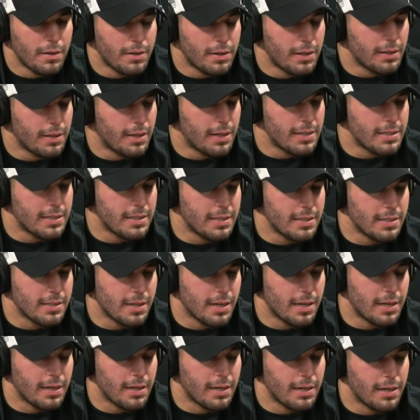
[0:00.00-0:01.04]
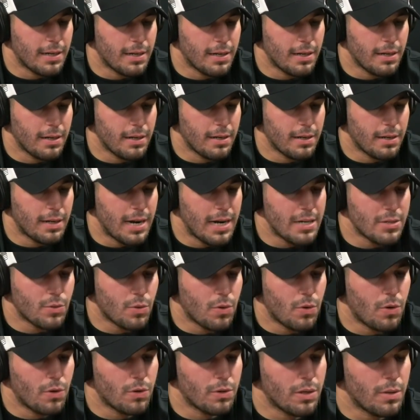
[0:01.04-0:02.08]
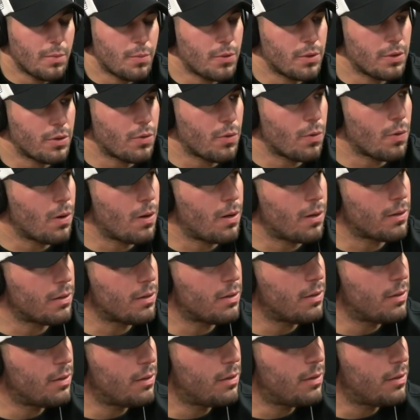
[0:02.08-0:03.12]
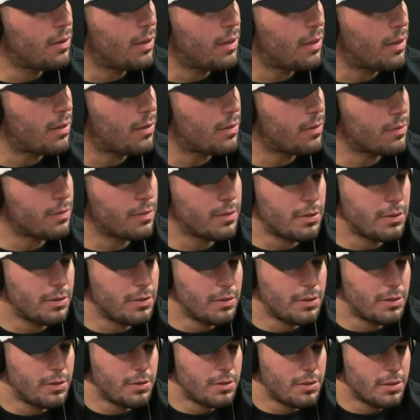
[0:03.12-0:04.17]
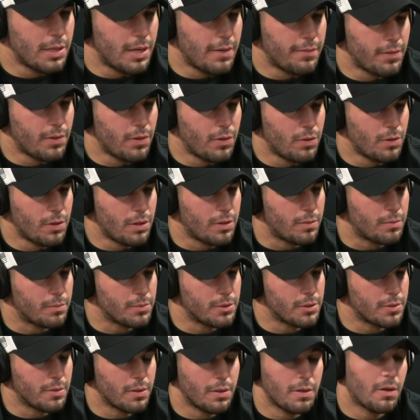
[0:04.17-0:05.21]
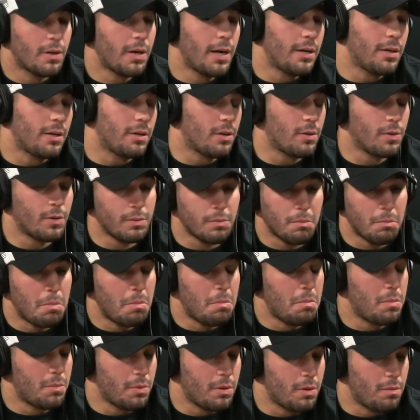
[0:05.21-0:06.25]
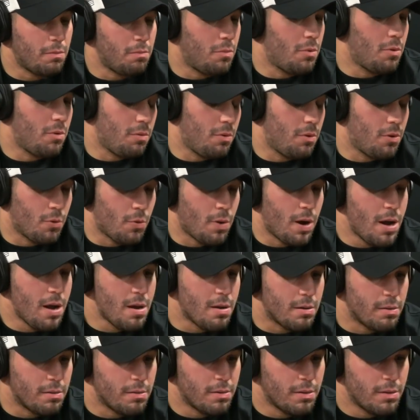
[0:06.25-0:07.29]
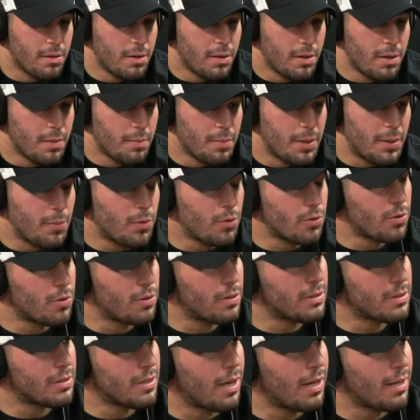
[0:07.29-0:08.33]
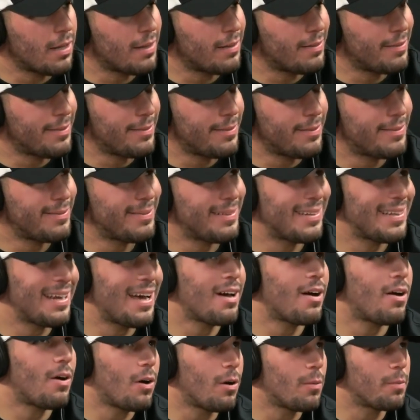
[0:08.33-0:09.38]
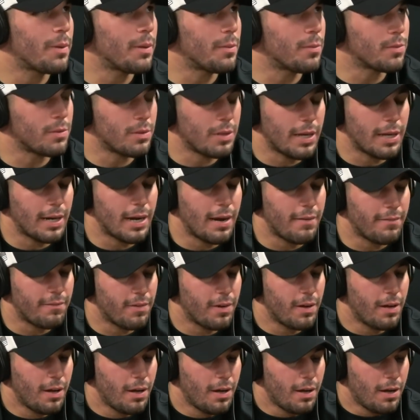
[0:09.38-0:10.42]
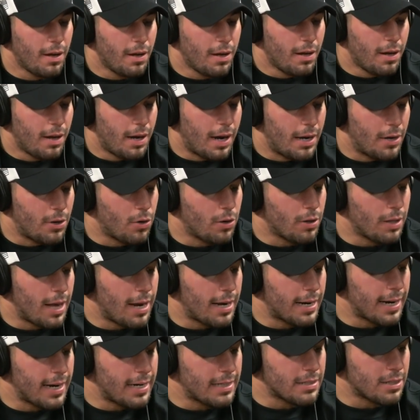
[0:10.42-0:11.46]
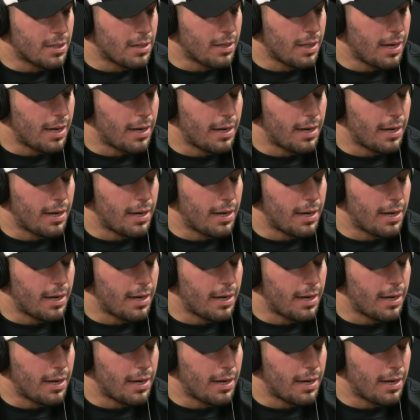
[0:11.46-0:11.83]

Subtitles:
Another thing that I see is like, guys won't own up when they're wrong. You just have to own up. Just all right. You know what? You're right. People don't. Not all people. Like I know a lot of guys that are